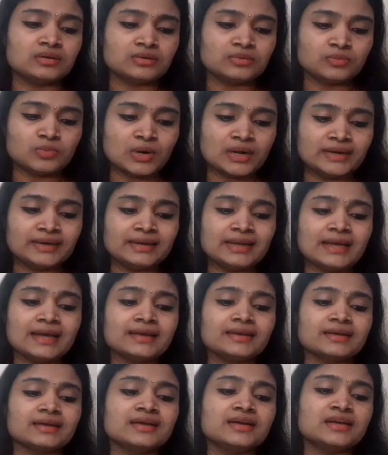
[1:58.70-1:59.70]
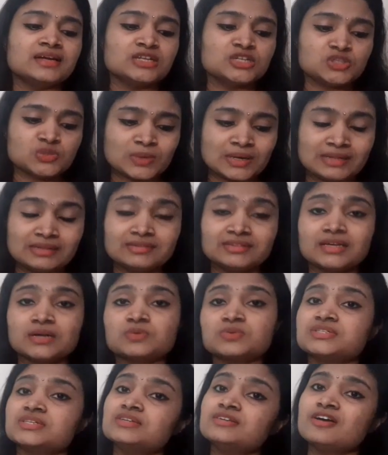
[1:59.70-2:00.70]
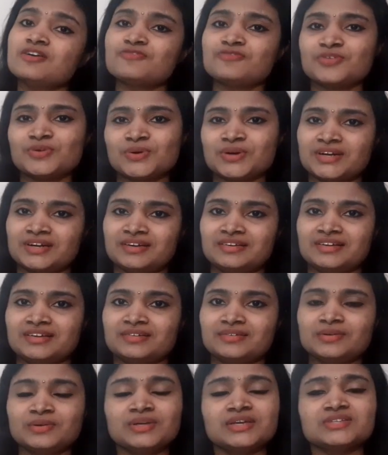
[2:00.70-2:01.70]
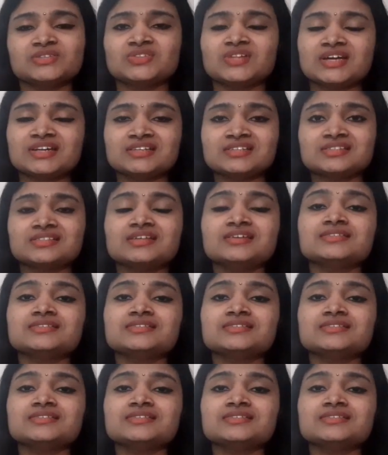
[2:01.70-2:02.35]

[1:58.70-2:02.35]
1,12,400. Okay. So that is the